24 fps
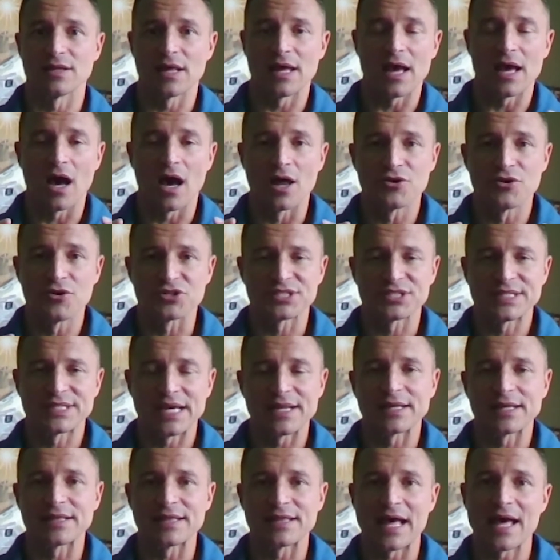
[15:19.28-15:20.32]

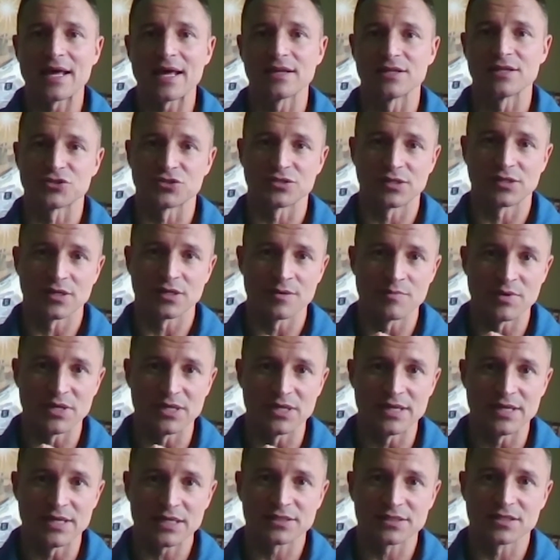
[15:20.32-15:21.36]
understanding that is going to be
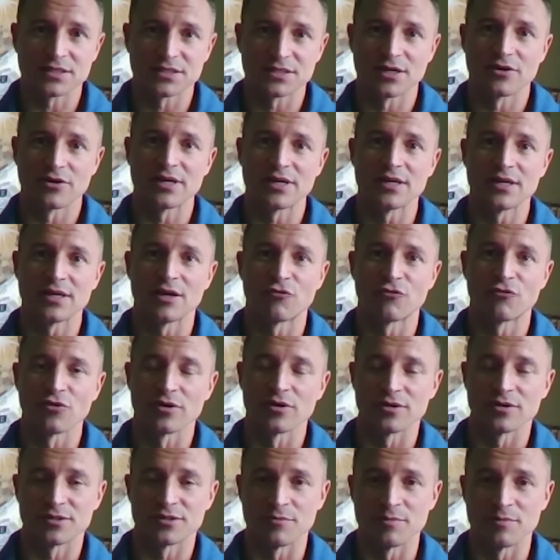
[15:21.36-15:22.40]
necessary if
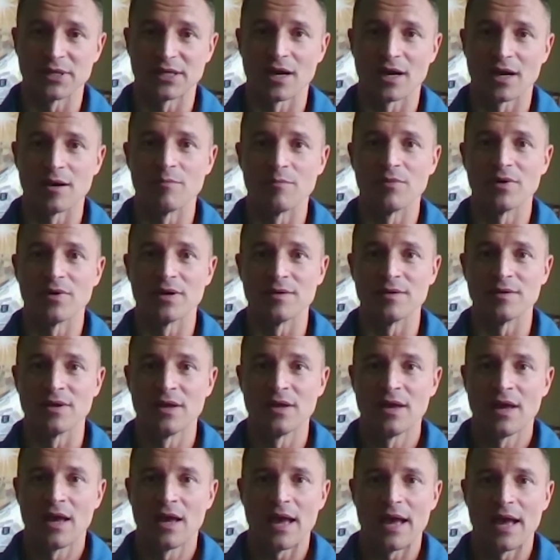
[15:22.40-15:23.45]
we're to become
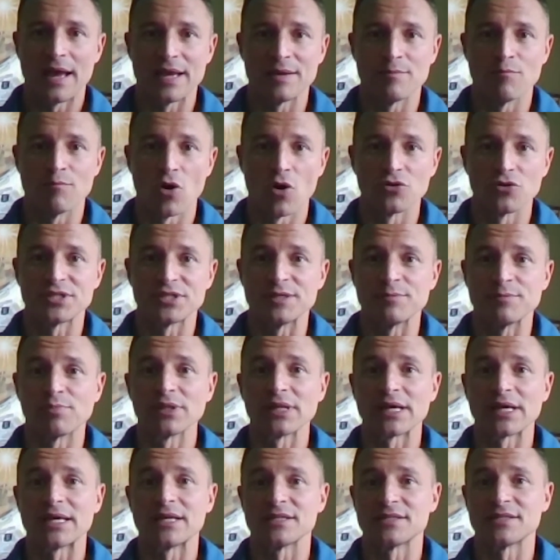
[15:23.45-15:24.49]
a
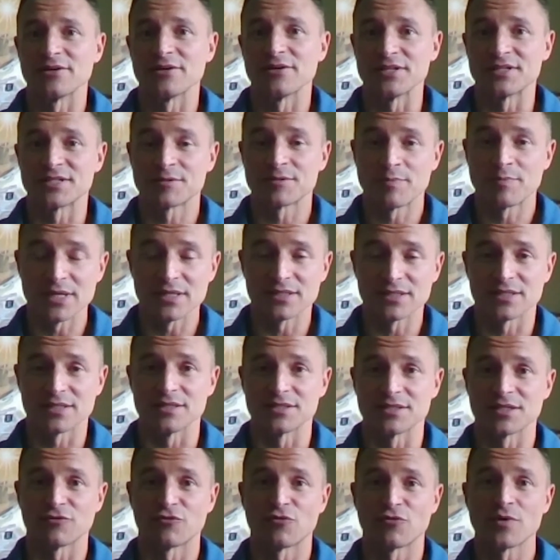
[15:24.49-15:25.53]
multi-planetary
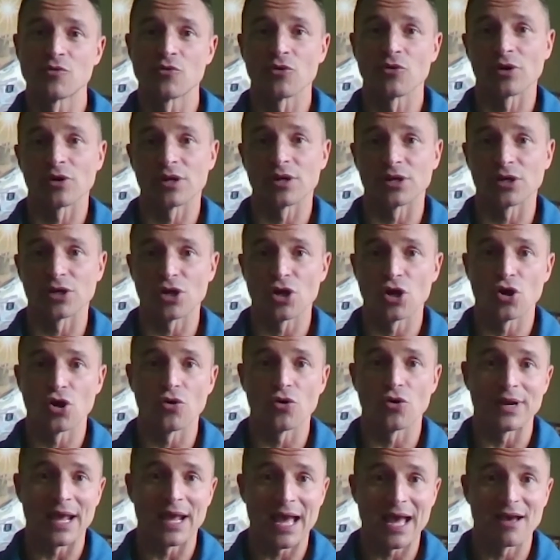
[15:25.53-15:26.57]
species. If we were going to go
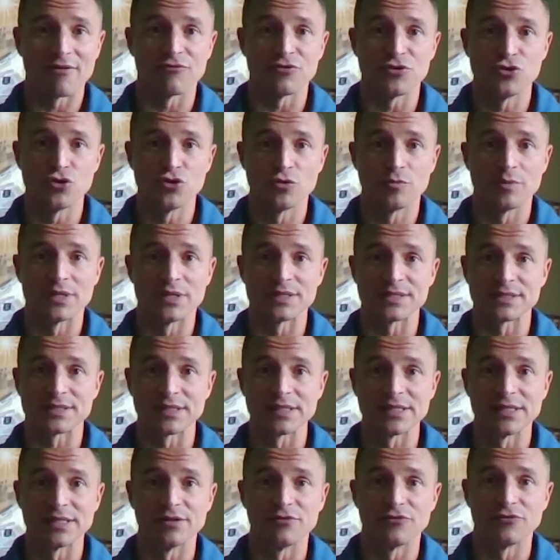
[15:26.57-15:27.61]
and have humans
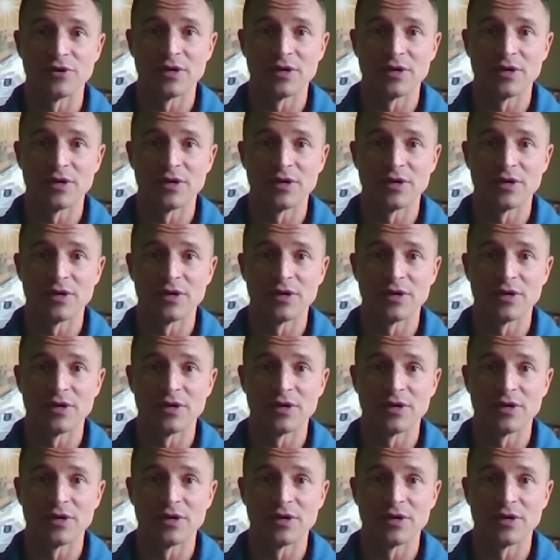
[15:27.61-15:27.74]
live